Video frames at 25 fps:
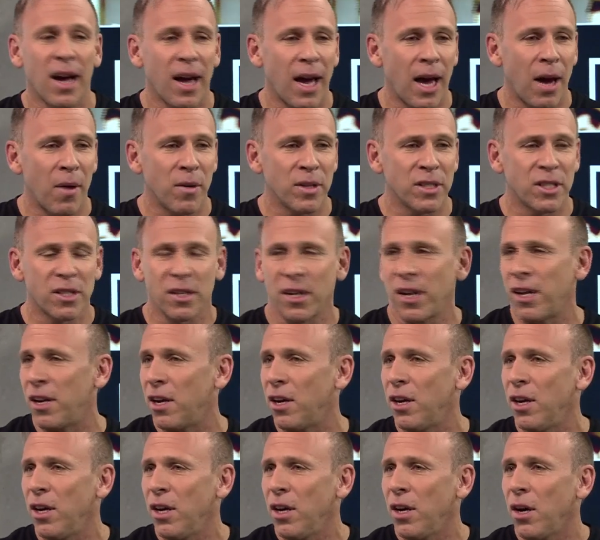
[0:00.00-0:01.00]
It was, you
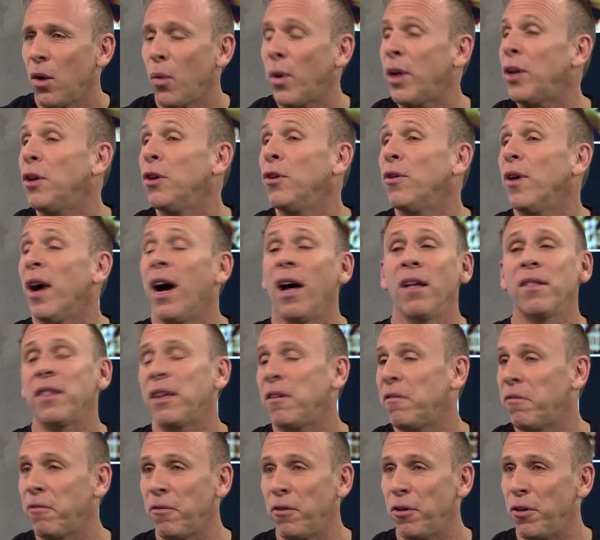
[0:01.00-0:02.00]
know, we do
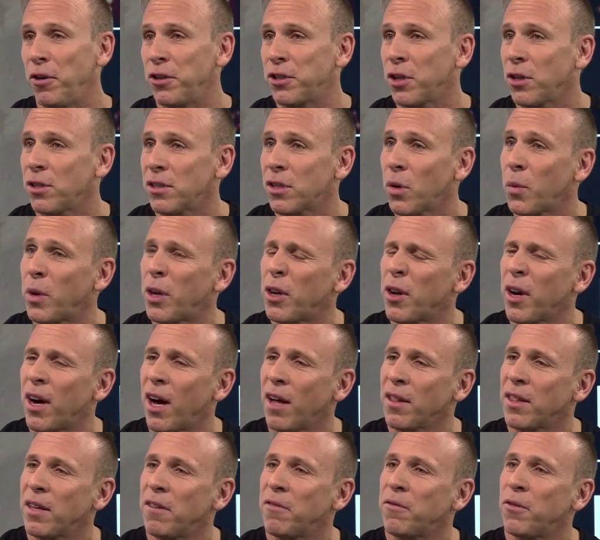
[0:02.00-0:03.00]
healthy food. So we do
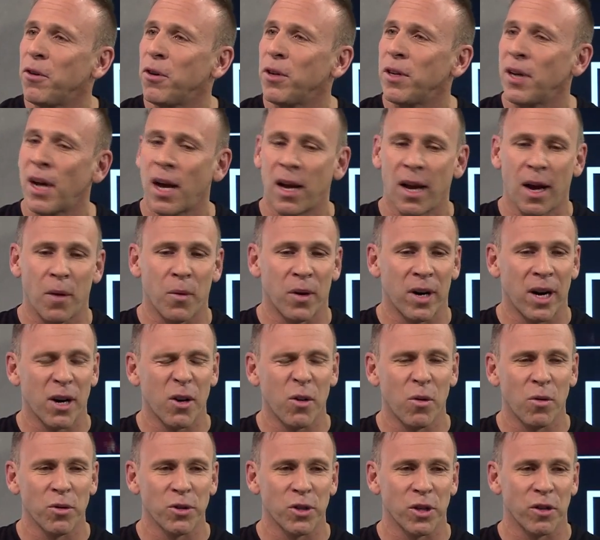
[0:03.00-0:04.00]
healthy food and what I
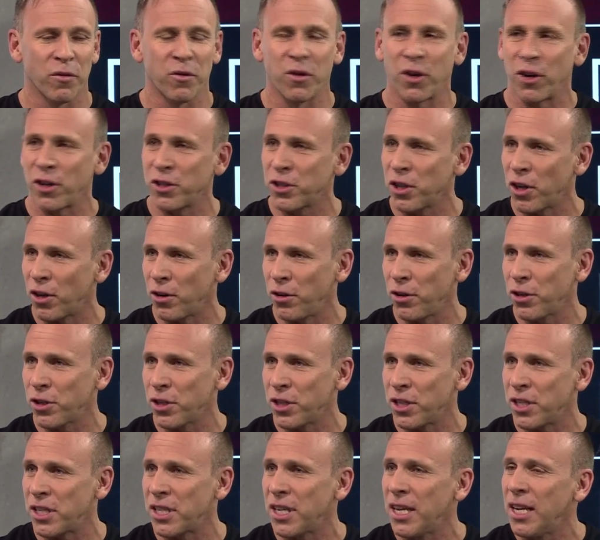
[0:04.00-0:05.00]
call sort of good
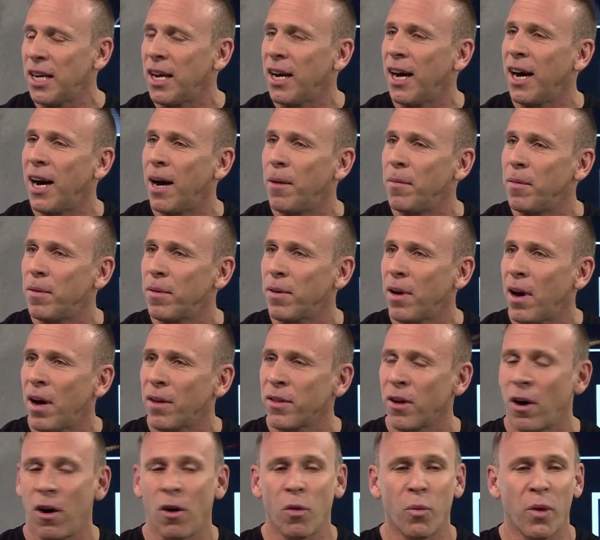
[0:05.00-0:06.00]
solutions.
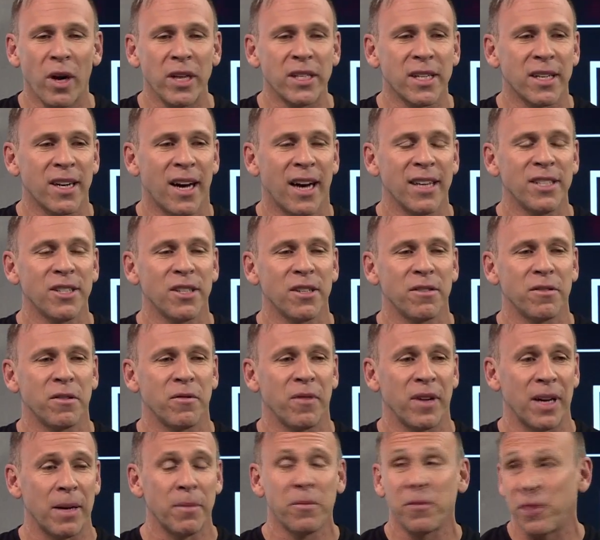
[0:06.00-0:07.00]
The whole reason I sort of
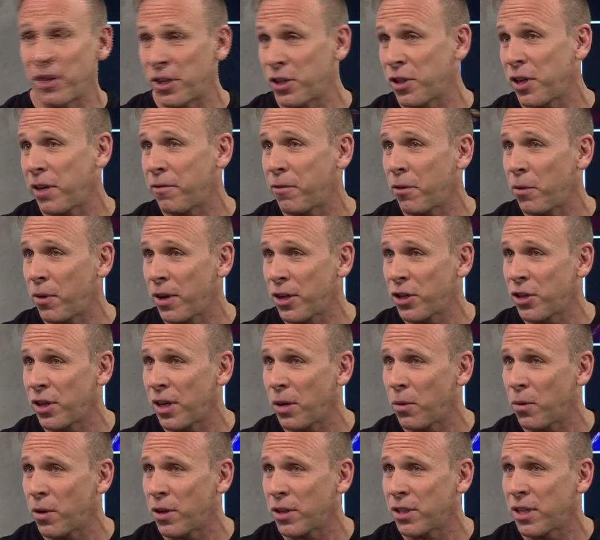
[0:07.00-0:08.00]
developed Fitchef
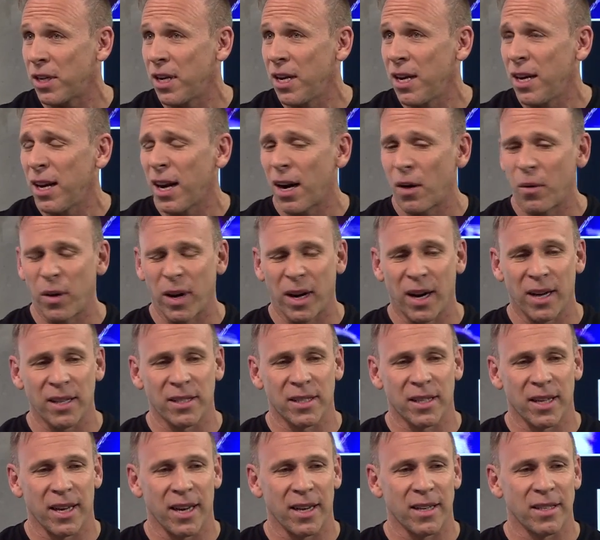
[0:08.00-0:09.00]
originally was I
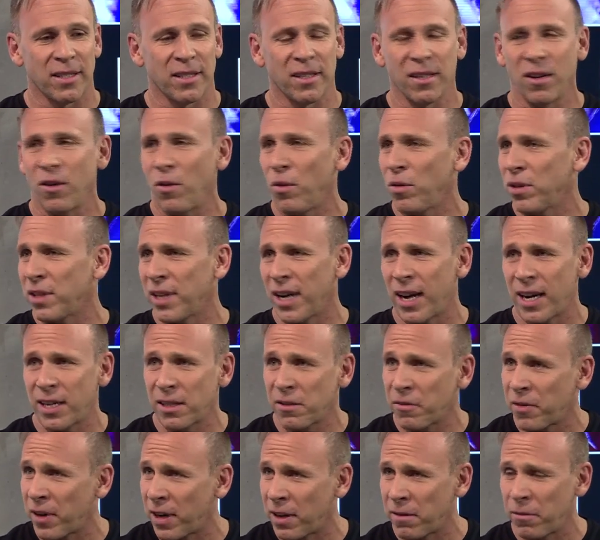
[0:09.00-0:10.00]
realized that all diets
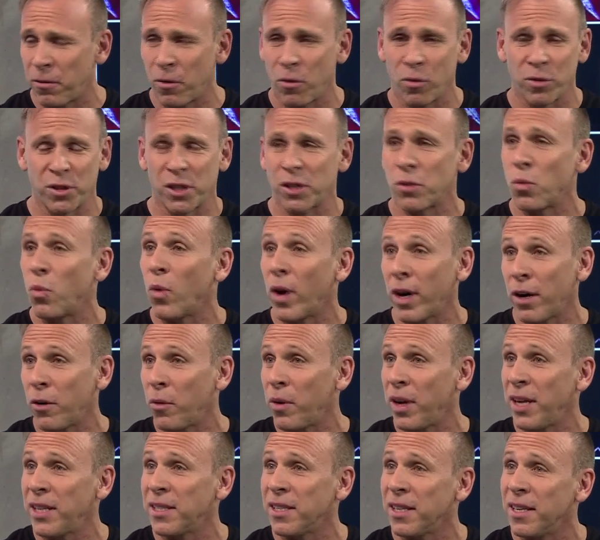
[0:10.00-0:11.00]
fail for just one
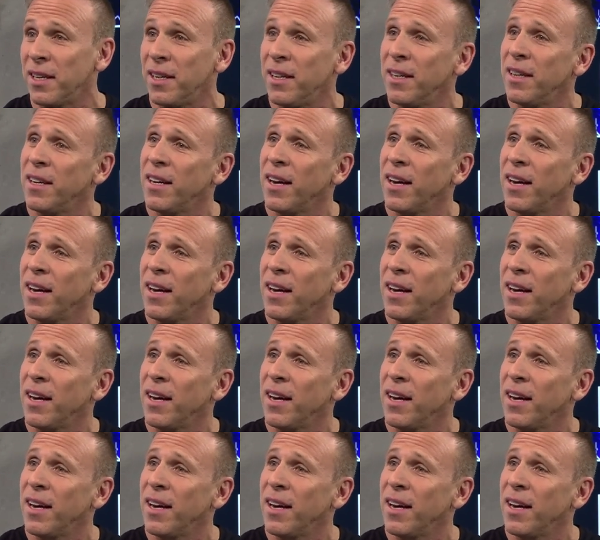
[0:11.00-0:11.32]
reason.